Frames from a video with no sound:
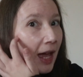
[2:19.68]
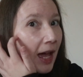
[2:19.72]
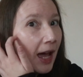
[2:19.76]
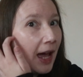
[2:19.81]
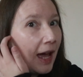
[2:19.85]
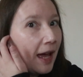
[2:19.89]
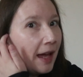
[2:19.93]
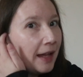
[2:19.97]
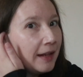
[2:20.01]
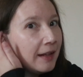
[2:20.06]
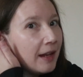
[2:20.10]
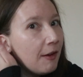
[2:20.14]

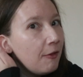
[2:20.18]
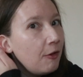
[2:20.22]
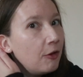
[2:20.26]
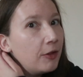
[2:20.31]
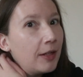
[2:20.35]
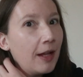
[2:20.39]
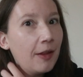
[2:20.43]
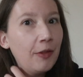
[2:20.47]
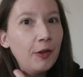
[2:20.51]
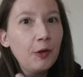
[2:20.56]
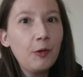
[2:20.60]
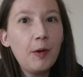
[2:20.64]
and I wrote
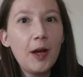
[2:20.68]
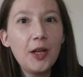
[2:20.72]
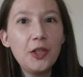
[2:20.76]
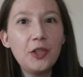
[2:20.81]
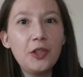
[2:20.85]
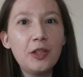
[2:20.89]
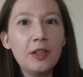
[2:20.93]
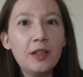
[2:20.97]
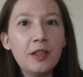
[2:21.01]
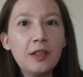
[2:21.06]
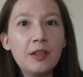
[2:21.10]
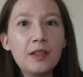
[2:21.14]
down the
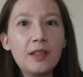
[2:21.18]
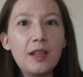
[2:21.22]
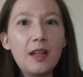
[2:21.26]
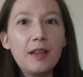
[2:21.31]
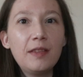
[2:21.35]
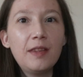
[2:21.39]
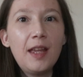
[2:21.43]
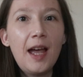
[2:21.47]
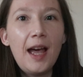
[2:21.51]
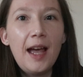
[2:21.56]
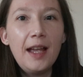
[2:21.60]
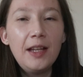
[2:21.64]
questions
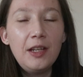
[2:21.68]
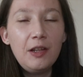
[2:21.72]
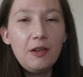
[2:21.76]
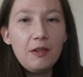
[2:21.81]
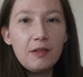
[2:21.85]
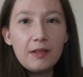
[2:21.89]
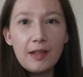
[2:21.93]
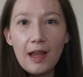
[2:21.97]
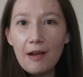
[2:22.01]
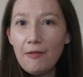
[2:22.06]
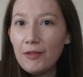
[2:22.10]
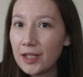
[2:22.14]
that I
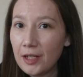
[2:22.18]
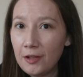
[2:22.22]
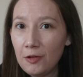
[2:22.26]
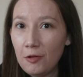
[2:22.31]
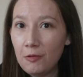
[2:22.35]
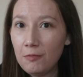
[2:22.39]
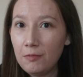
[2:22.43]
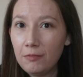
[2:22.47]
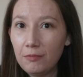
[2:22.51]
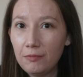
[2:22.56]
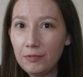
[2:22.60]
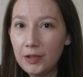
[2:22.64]
use every
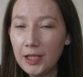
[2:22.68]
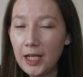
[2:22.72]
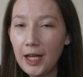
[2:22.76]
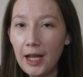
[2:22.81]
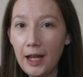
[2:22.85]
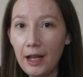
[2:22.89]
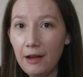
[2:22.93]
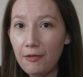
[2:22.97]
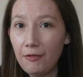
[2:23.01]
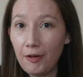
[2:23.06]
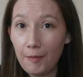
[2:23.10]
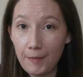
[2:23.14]
single
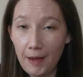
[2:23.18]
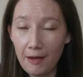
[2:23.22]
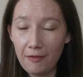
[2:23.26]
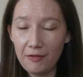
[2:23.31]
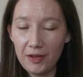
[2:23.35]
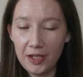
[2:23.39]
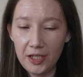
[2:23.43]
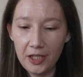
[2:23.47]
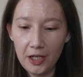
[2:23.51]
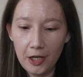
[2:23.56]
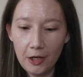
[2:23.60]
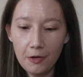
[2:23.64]
year from that
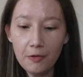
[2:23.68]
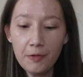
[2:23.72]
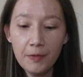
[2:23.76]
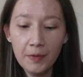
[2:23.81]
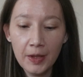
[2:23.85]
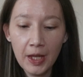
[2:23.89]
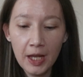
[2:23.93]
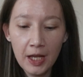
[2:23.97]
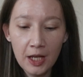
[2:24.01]
video,